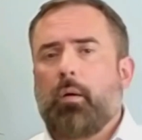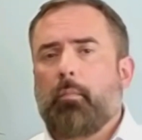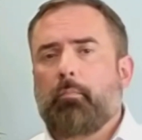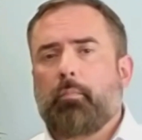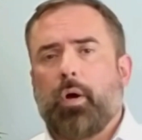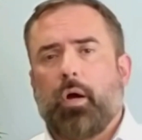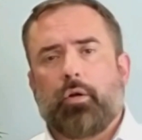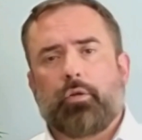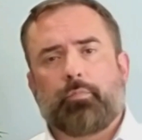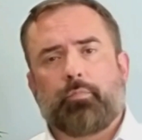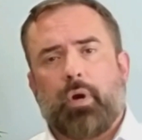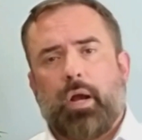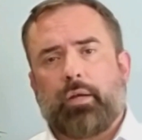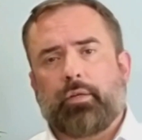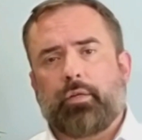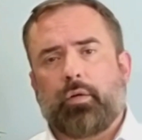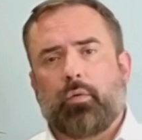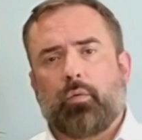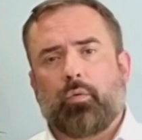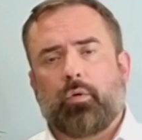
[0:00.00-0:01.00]
post
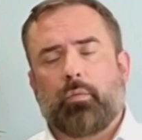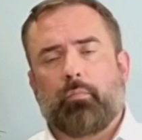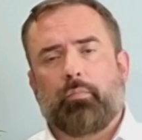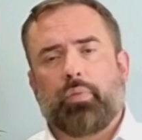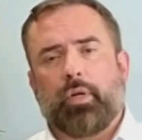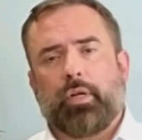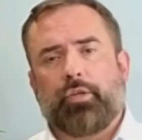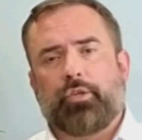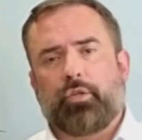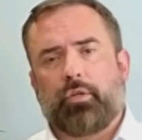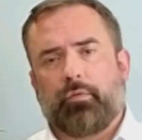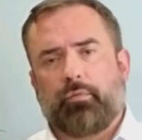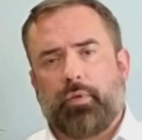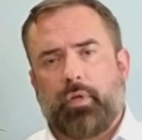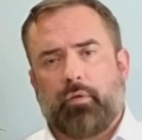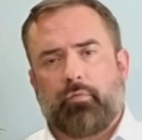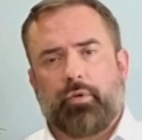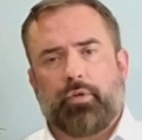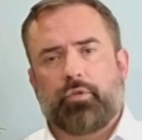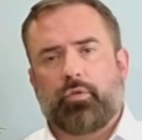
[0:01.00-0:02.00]
practical completion of the
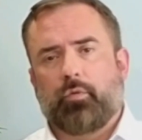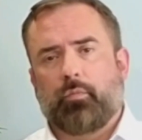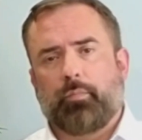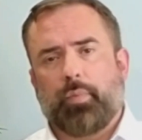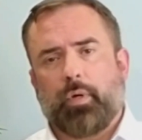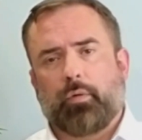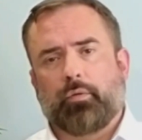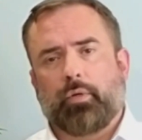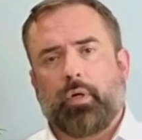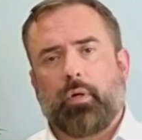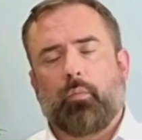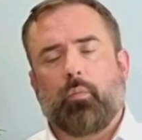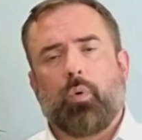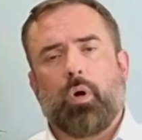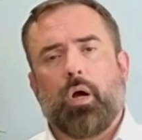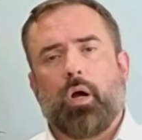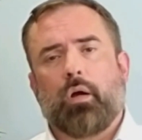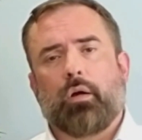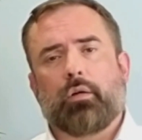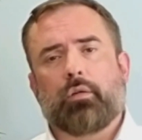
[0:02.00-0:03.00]
original building
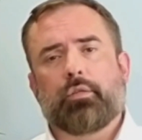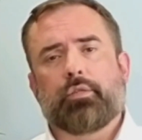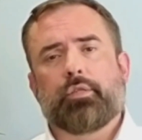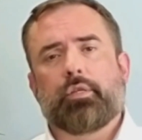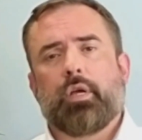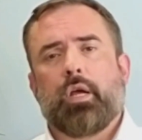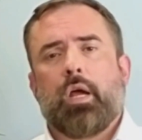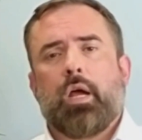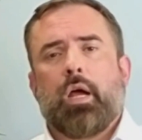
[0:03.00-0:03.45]
works,